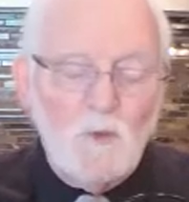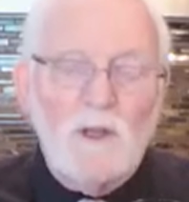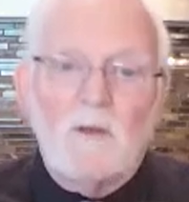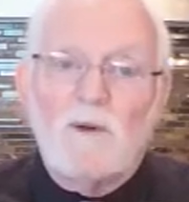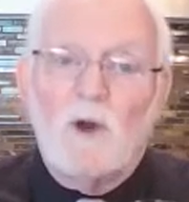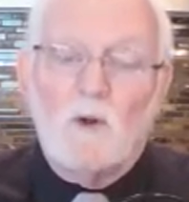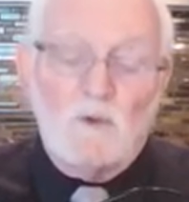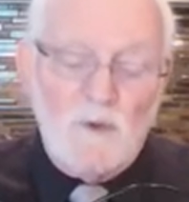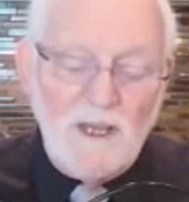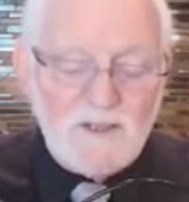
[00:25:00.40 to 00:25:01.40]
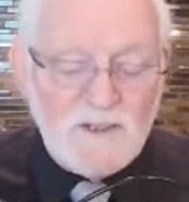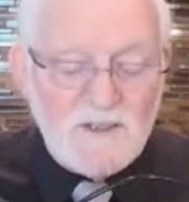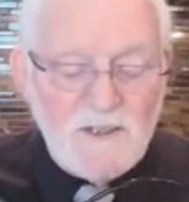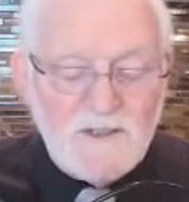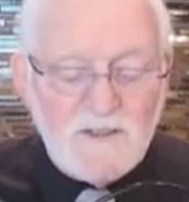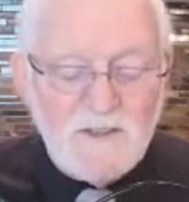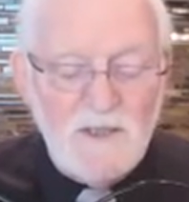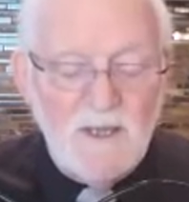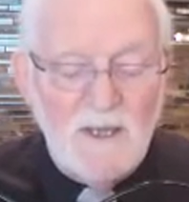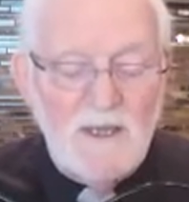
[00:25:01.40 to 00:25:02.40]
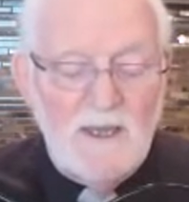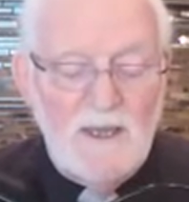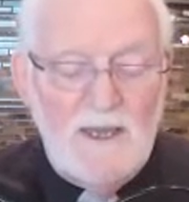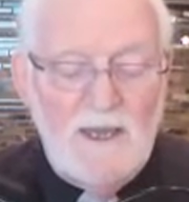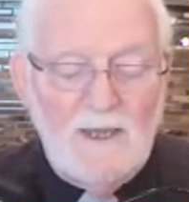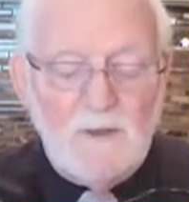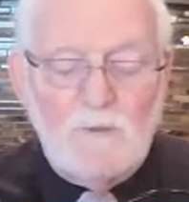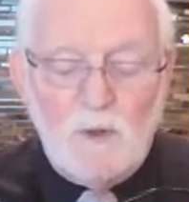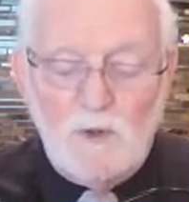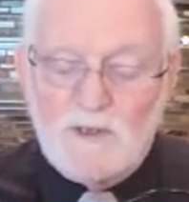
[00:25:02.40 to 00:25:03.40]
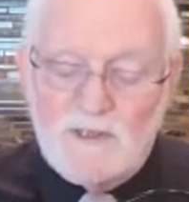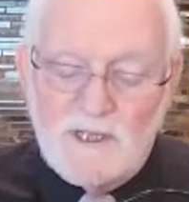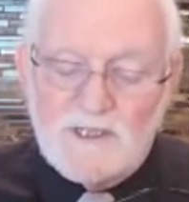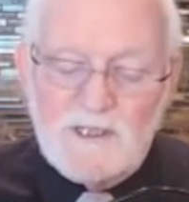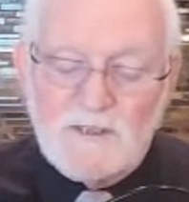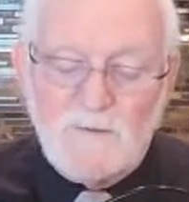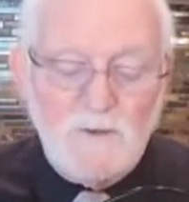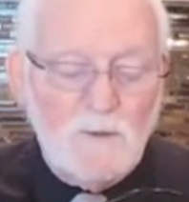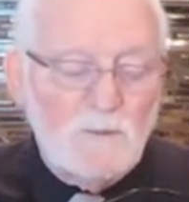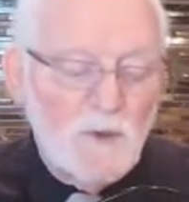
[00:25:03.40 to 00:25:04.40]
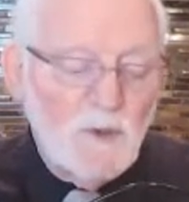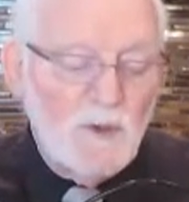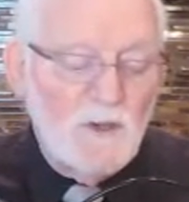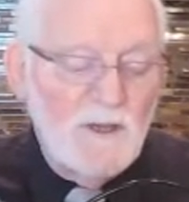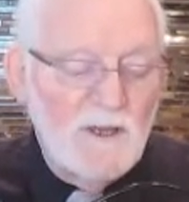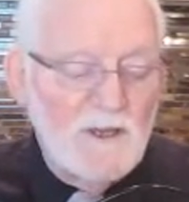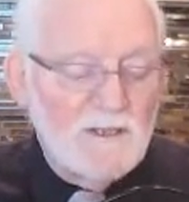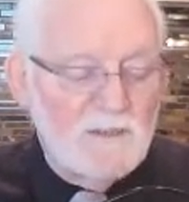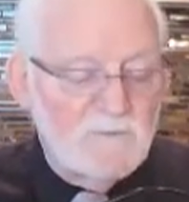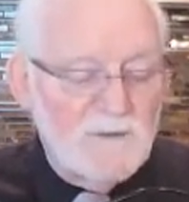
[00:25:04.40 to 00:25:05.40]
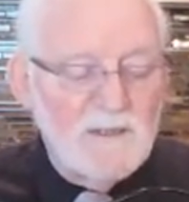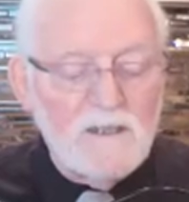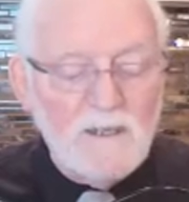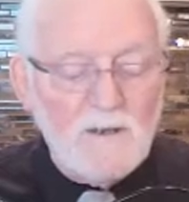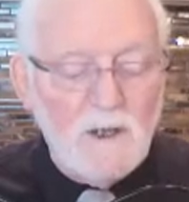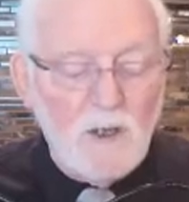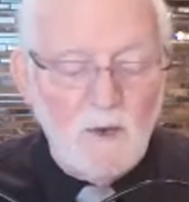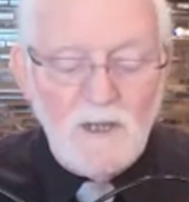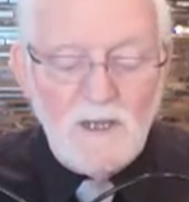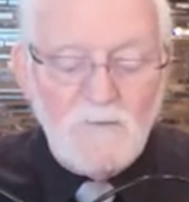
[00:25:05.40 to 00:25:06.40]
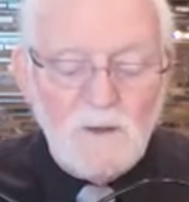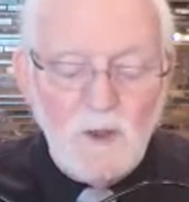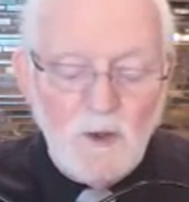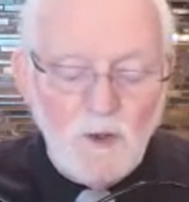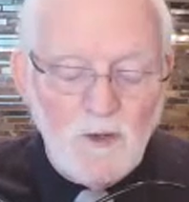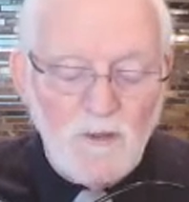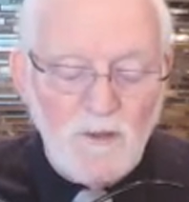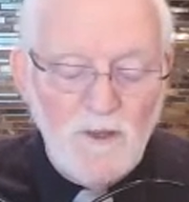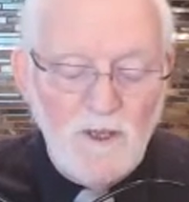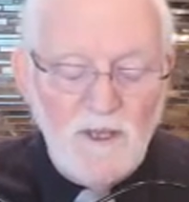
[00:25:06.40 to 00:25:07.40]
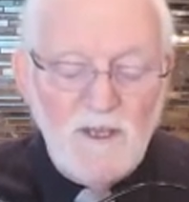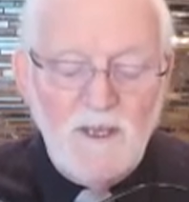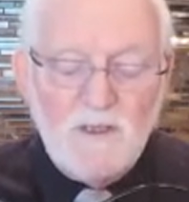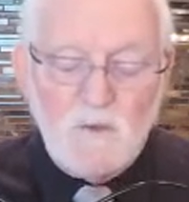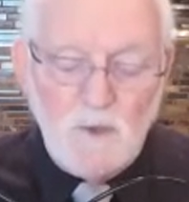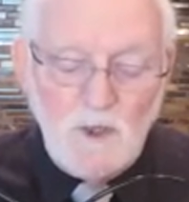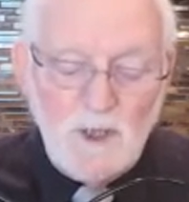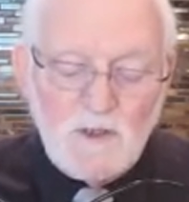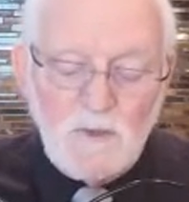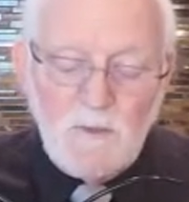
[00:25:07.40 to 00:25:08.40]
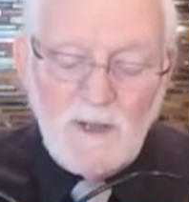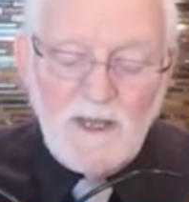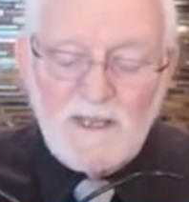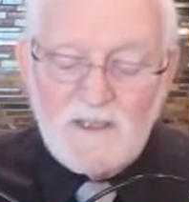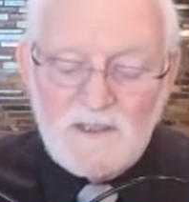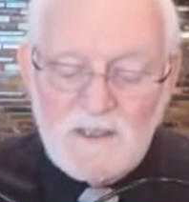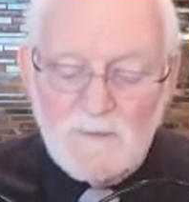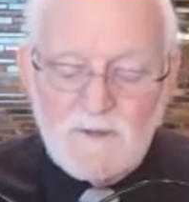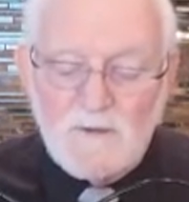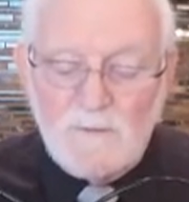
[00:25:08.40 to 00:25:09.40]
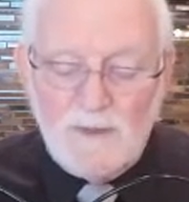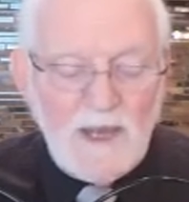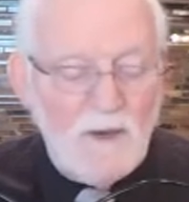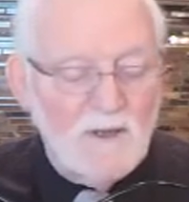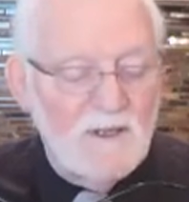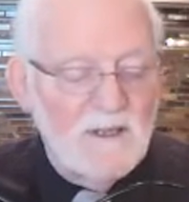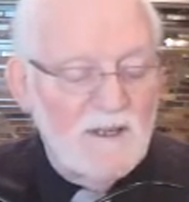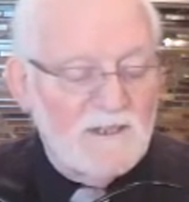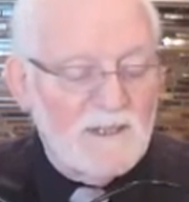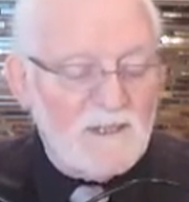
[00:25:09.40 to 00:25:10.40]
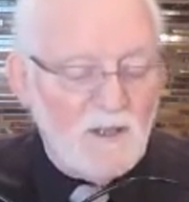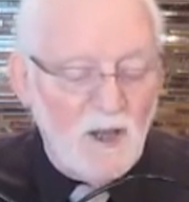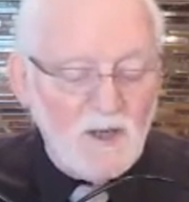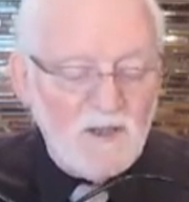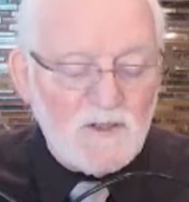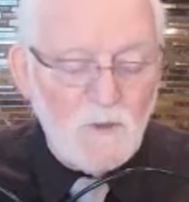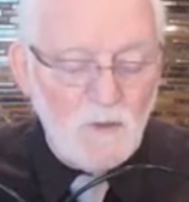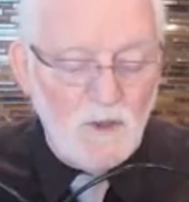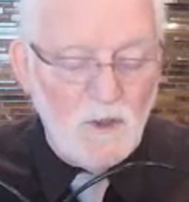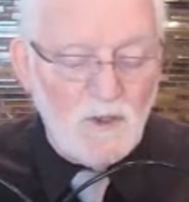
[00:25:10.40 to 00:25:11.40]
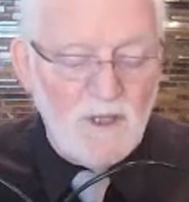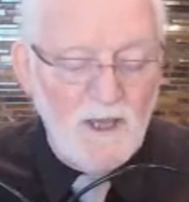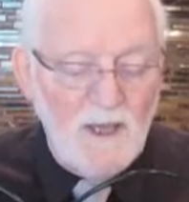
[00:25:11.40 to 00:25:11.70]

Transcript: will uphold righteousness and applaud justice for the poor, defending the lowly of the earth. His words will be like a scepter of power that conquers the world,